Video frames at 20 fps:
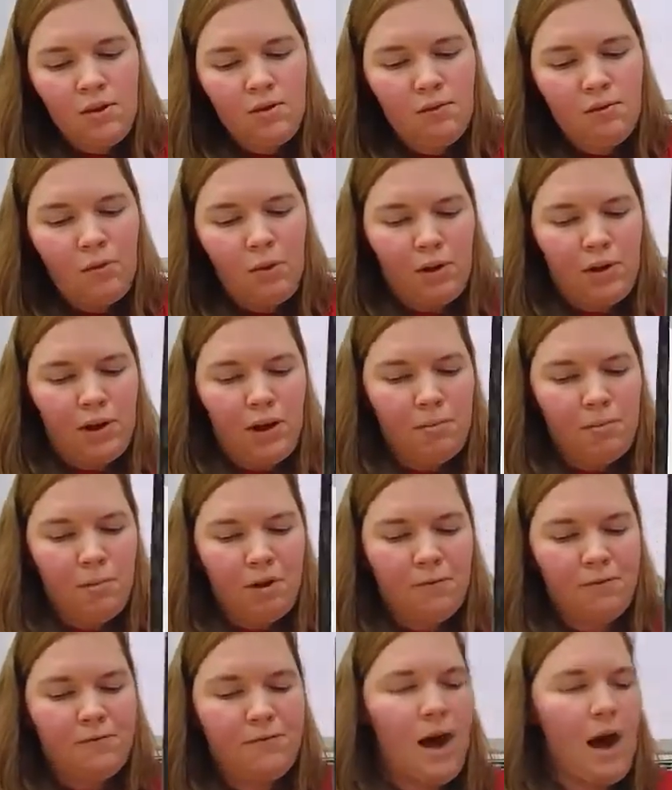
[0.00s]
For
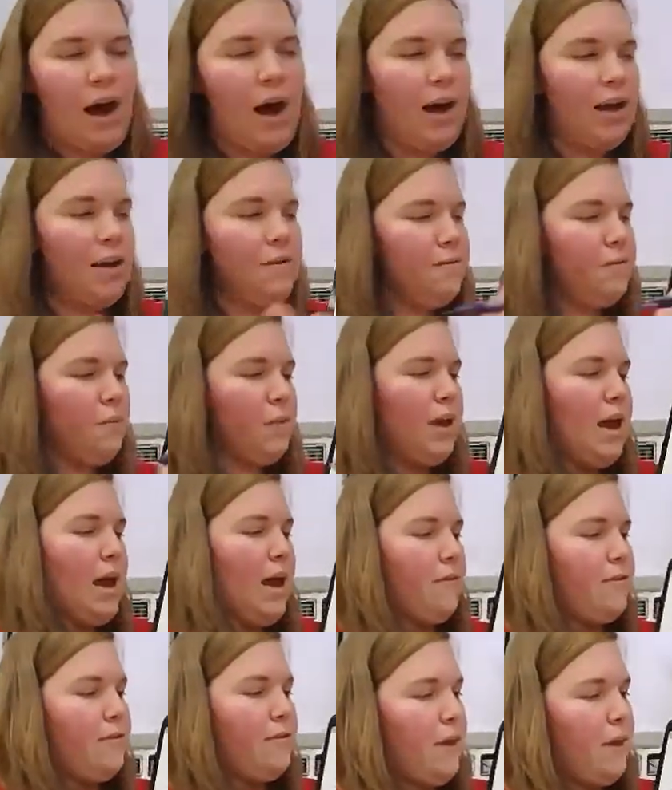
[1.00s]
number 5, we
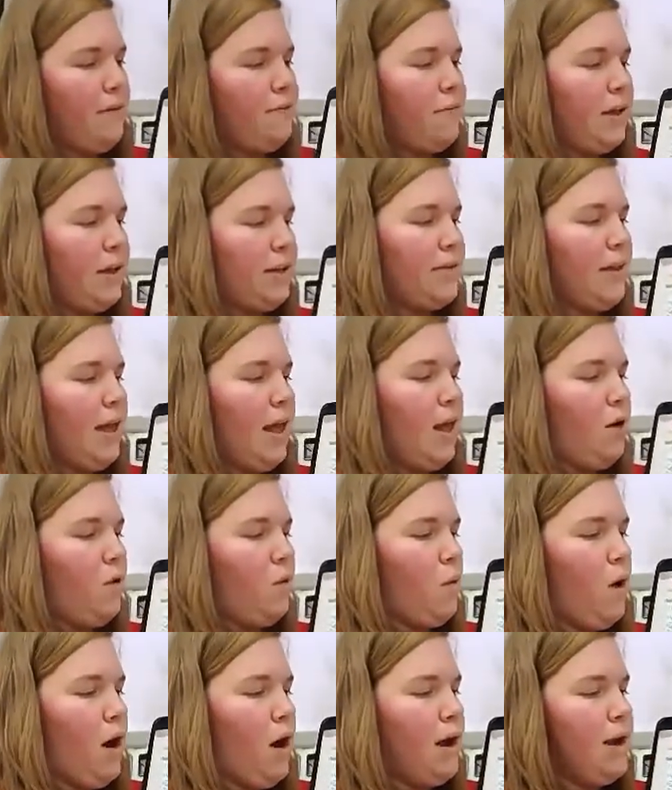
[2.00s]
have suffix
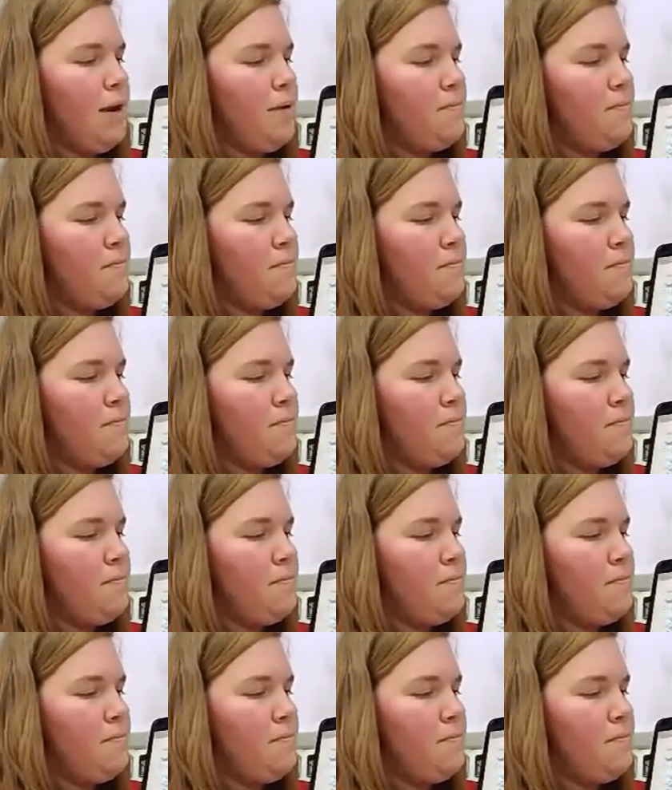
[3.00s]
ly.